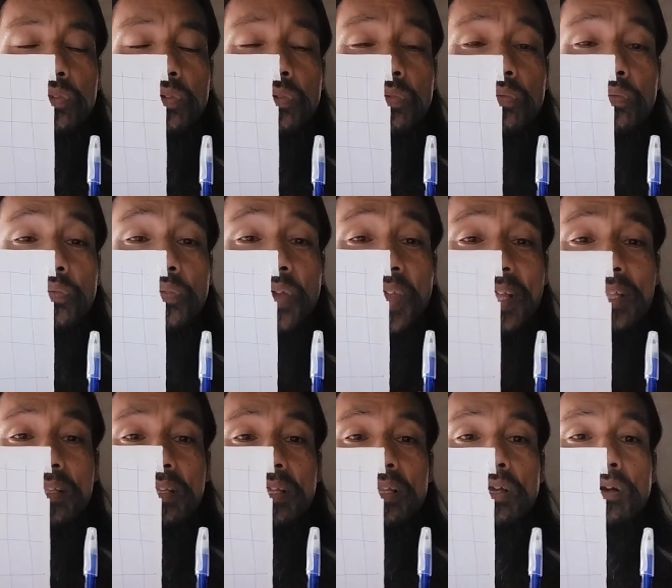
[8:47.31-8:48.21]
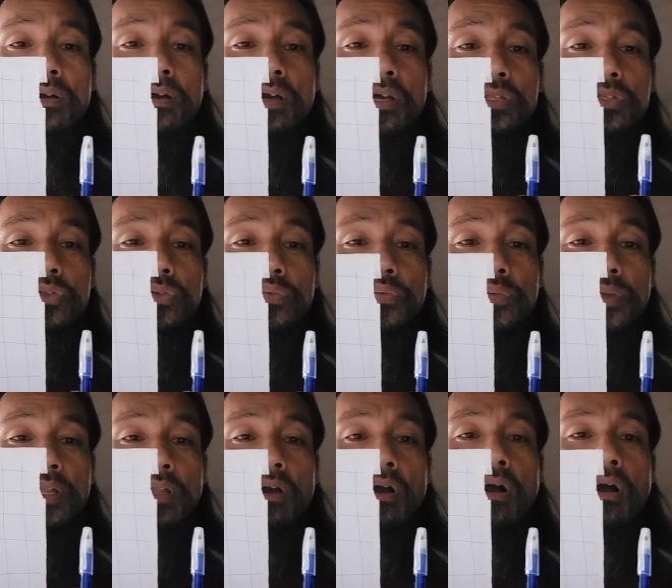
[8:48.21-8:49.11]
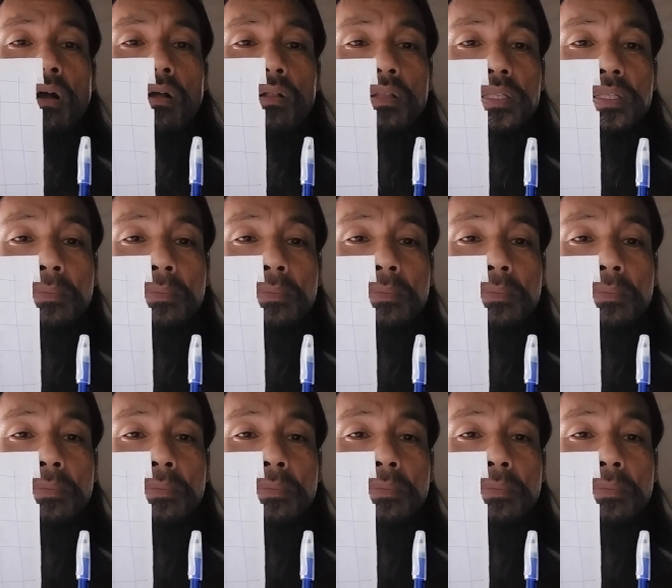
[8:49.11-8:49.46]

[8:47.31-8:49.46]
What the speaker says: fill, to fill all